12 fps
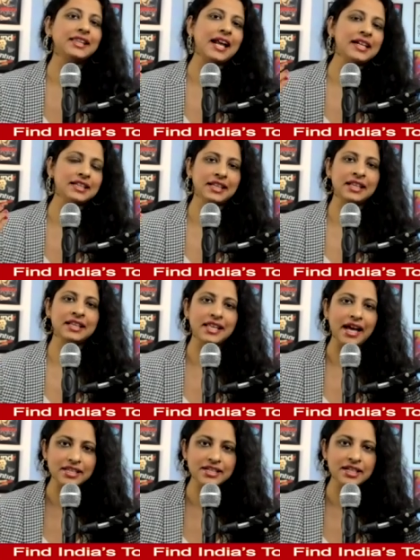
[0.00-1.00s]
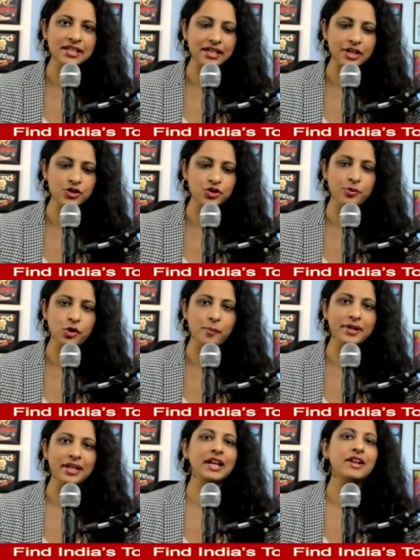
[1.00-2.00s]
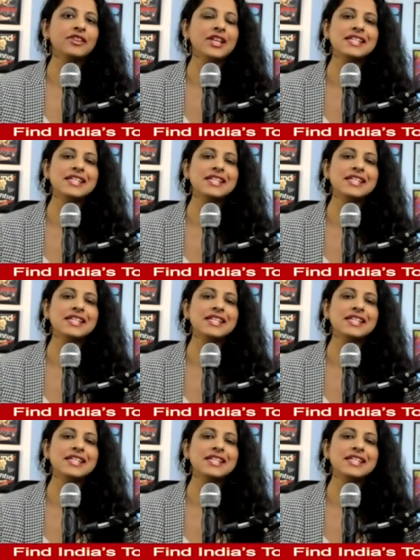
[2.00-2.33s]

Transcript: that is an intellectual property. And if there's a